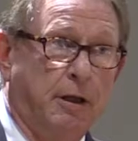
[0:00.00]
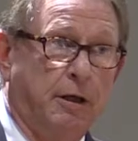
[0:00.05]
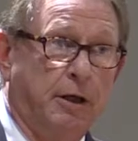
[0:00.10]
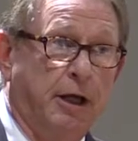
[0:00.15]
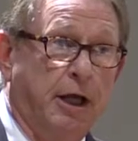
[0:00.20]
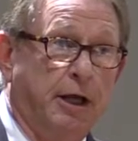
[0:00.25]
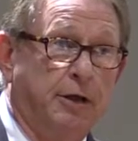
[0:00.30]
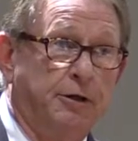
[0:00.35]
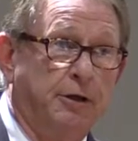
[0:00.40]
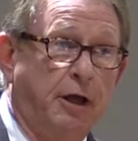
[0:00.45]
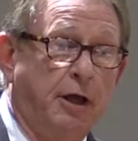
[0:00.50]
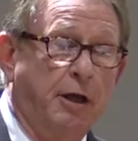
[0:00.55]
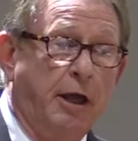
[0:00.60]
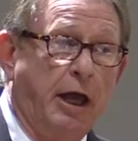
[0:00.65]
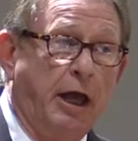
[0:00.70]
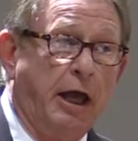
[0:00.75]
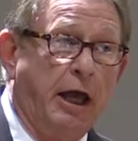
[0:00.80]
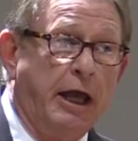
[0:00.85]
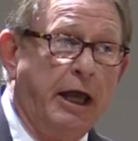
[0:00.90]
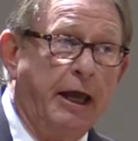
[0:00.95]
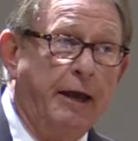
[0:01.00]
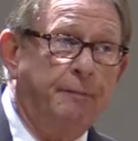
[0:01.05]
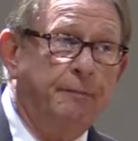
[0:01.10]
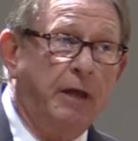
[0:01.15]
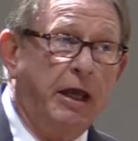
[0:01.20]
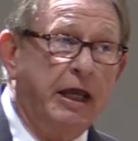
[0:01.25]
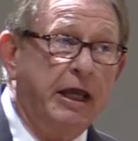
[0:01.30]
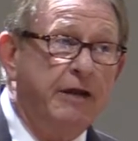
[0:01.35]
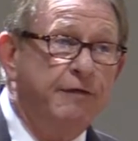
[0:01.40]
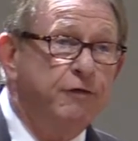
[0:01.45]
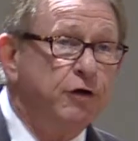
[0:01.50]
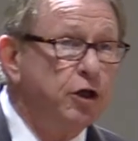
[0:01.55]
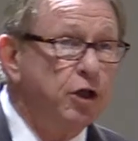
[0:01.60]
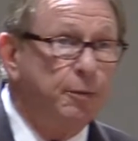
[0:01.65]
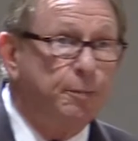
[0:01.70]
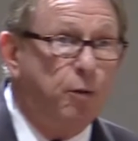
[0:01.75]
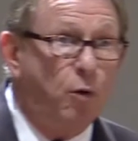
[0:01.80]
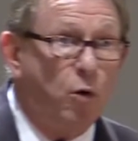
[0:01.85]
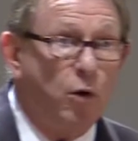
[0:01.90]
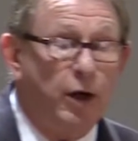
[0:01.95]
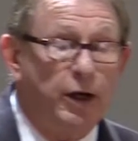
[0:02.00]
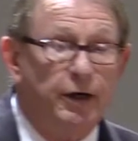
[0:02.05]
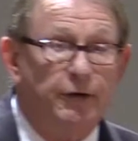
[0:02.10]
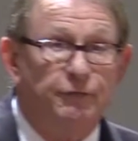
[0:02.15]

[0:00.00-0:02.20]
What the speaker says: Now, even to the point